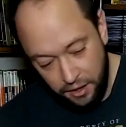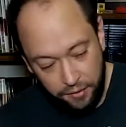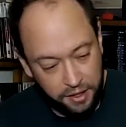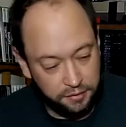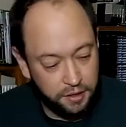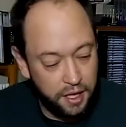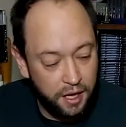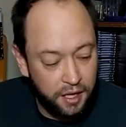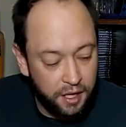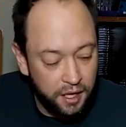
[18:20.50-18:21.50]
Well,
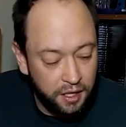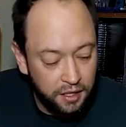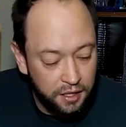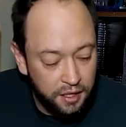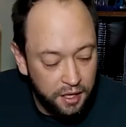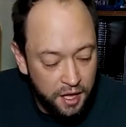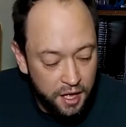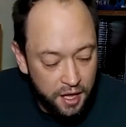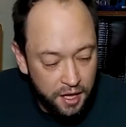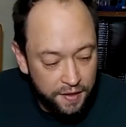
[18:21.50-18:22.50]

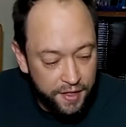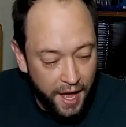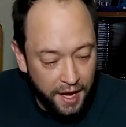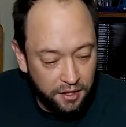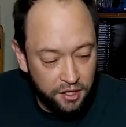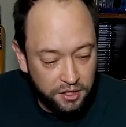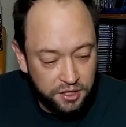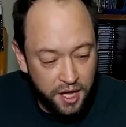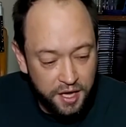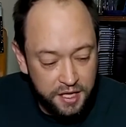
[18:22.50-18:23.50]
that looks
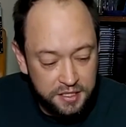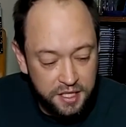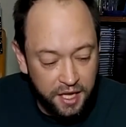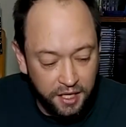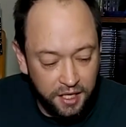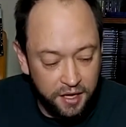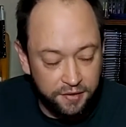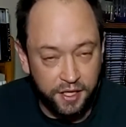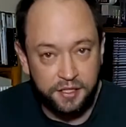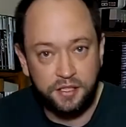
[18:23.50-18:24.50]
like it's the end
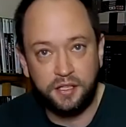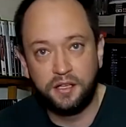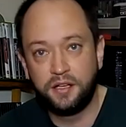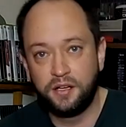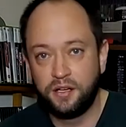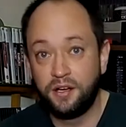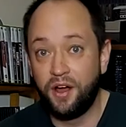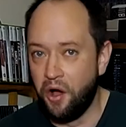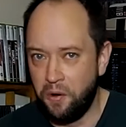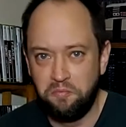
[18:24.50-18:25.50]
of it.
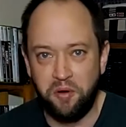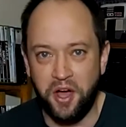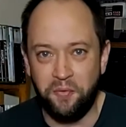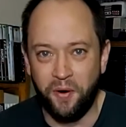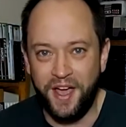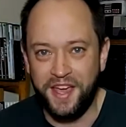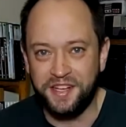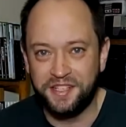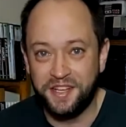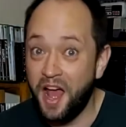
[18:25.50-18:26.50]
But
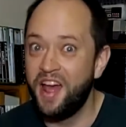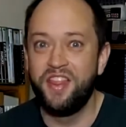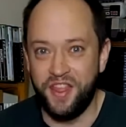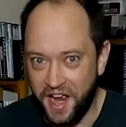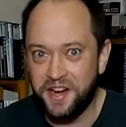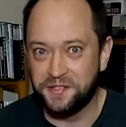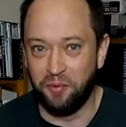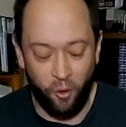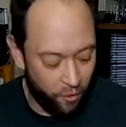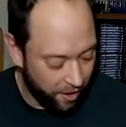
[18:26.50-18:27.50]
wait, there's
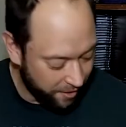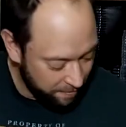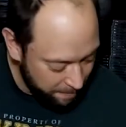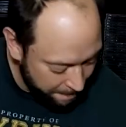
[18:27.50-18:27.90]
more.